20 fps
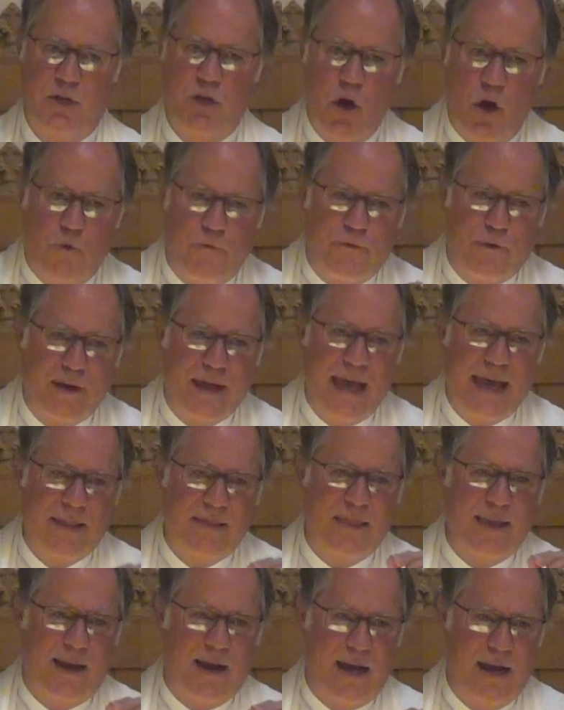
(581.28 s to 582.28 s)
Don't
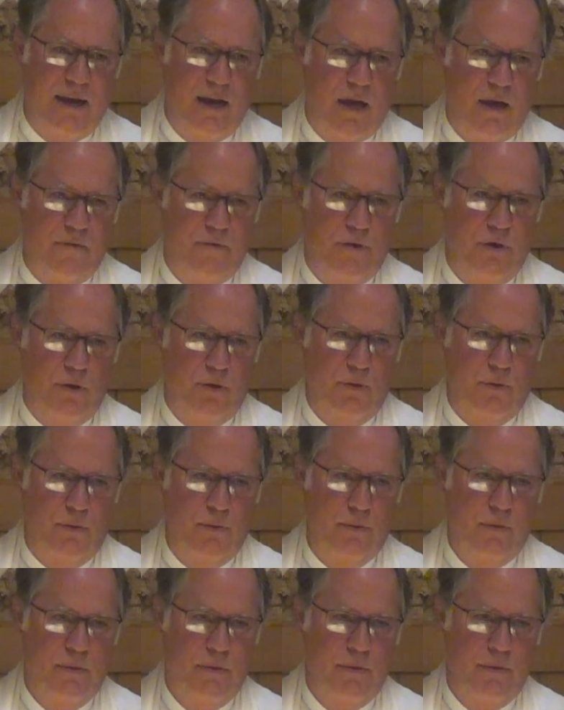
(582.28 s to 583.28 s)
forget that I love
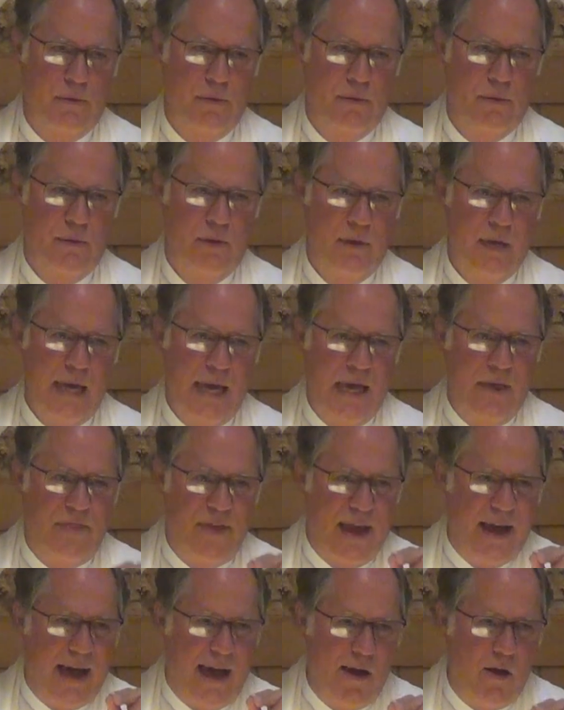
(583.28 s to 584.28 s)
you
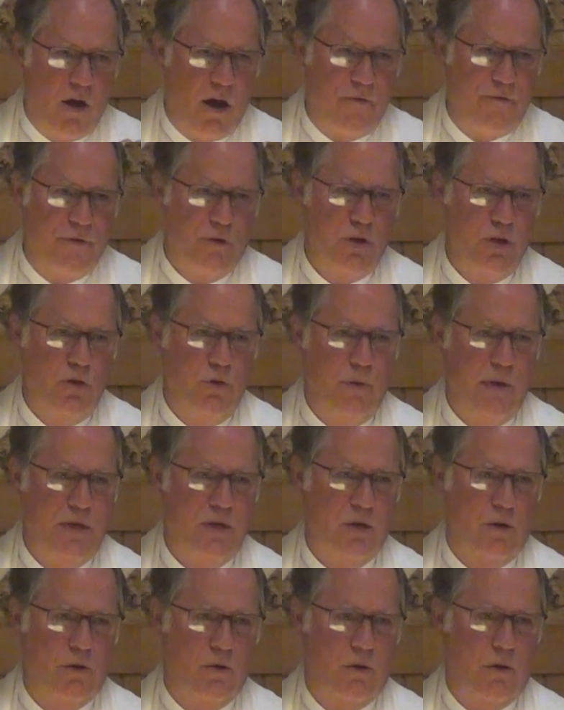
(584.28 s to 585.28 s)
and that I offer you
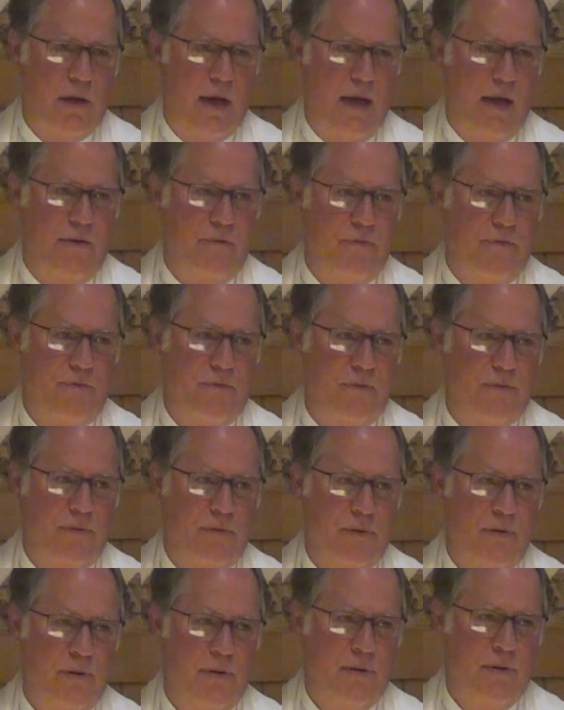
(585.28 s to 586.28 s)
eternal life.
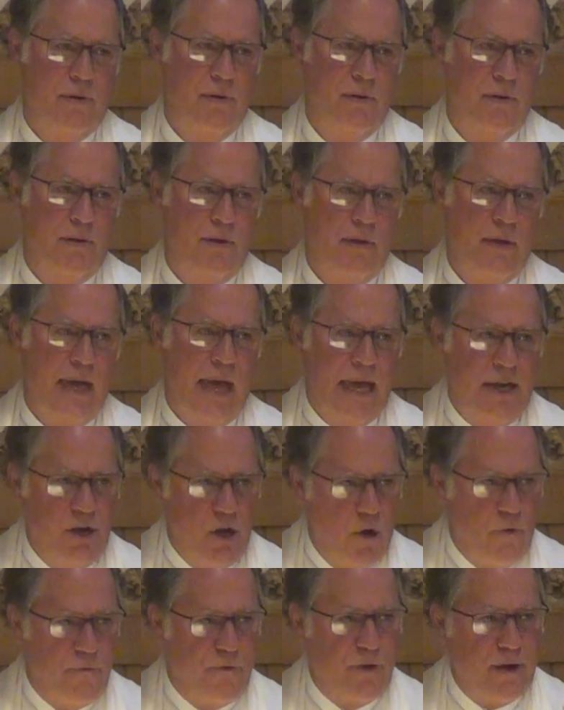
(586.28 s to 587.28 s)
And
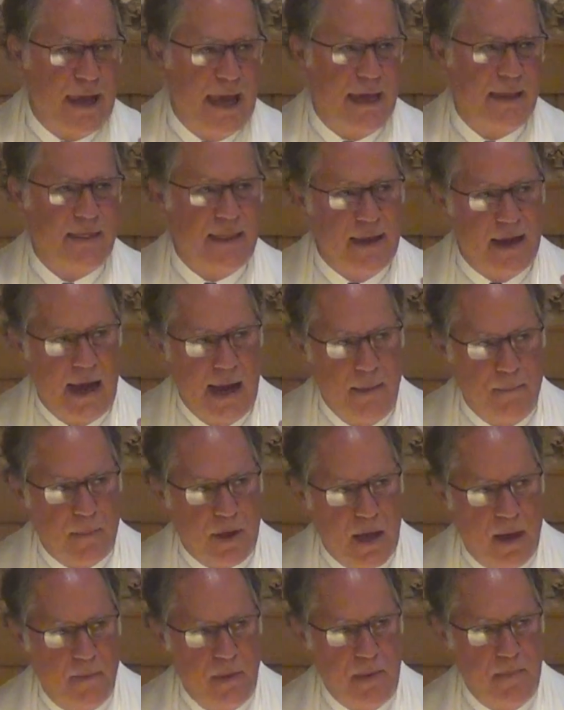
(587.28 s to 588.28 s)
don't forget that I
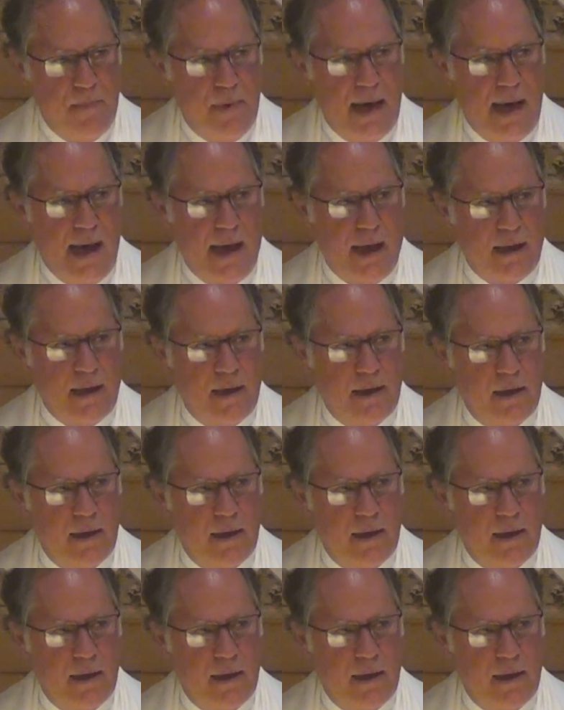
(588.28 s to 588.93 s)
am coming back.